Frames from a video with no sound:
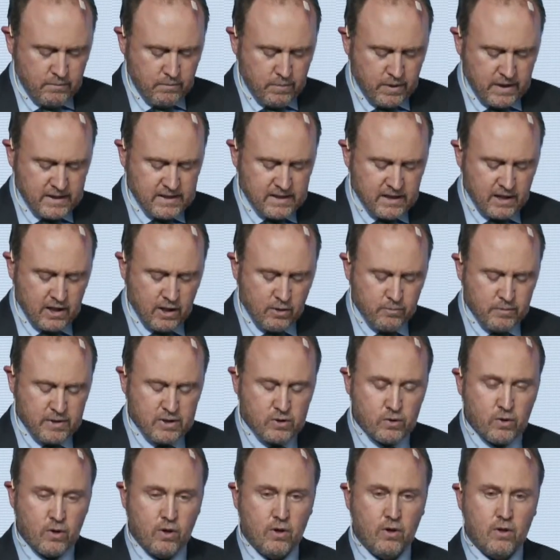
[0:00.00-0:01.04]
please allow me
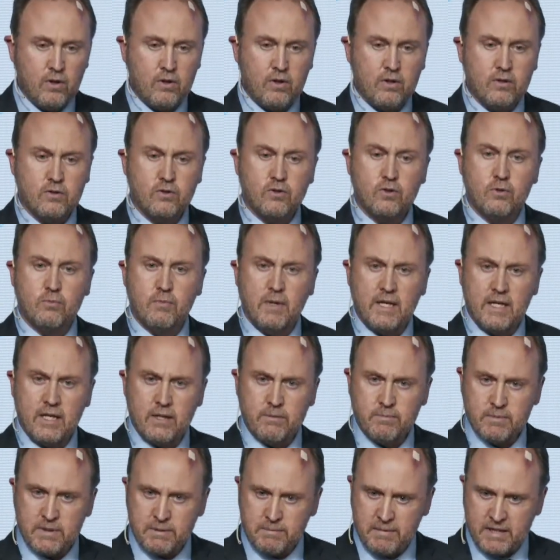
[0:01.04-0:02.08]
to hold on to my
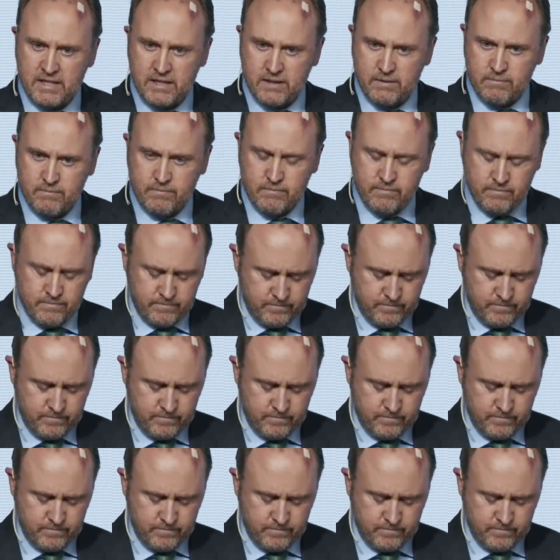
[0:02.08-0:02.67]
optimism.